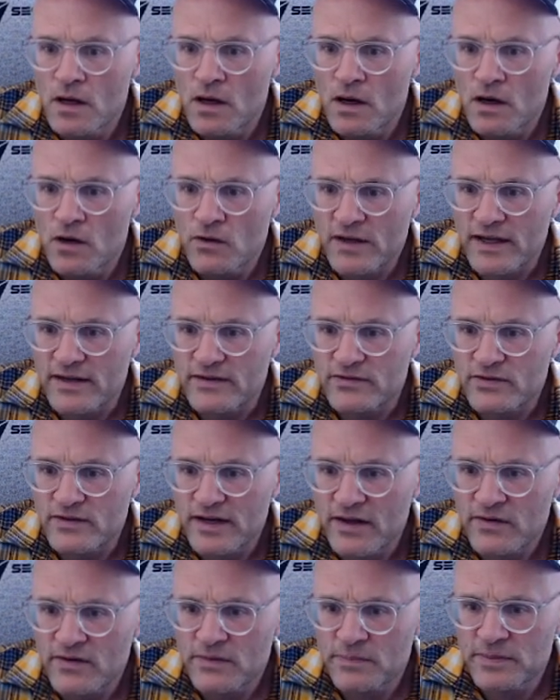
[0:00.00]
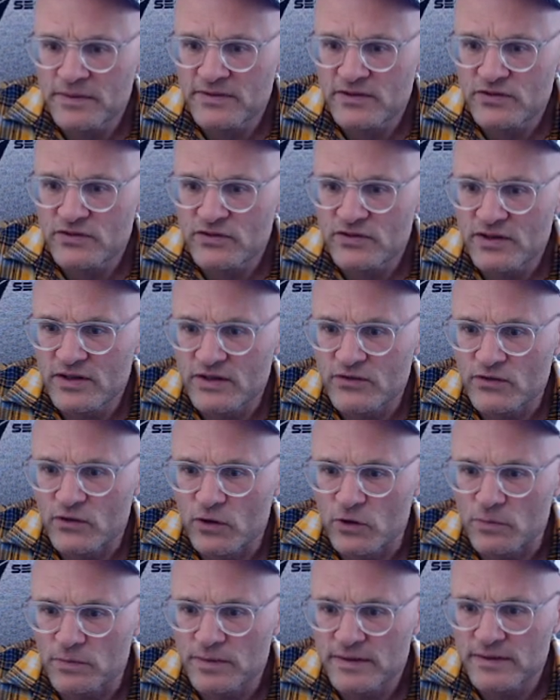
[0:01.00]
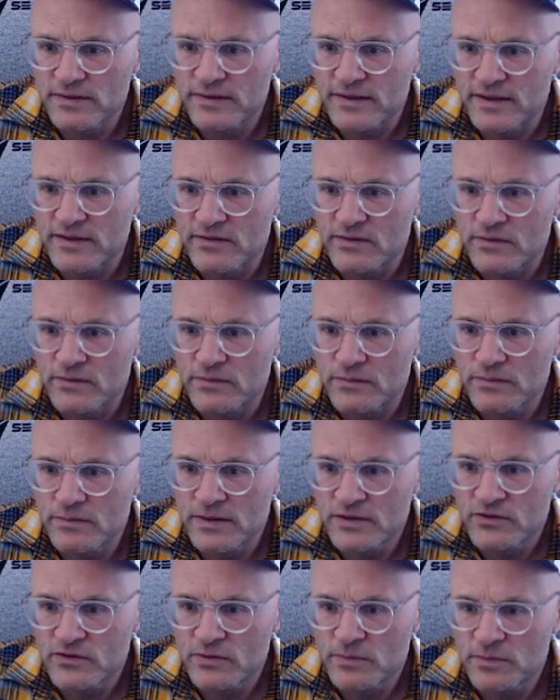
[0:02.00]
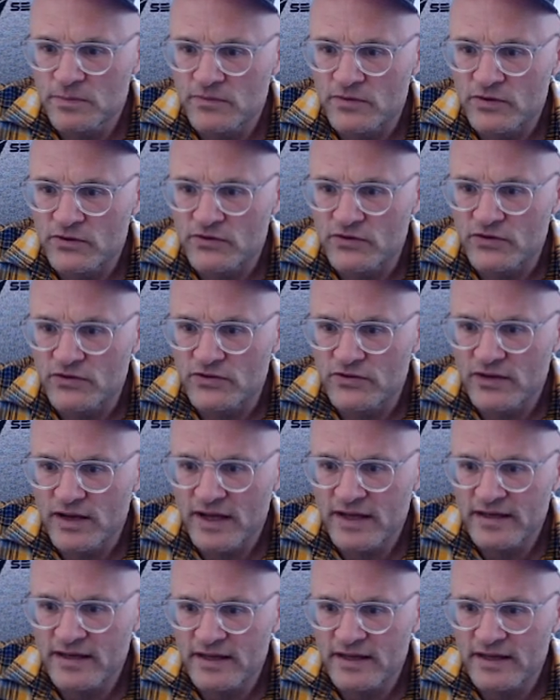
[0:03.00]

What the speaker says: Okay, so now the position is open. It's bishop versus knight.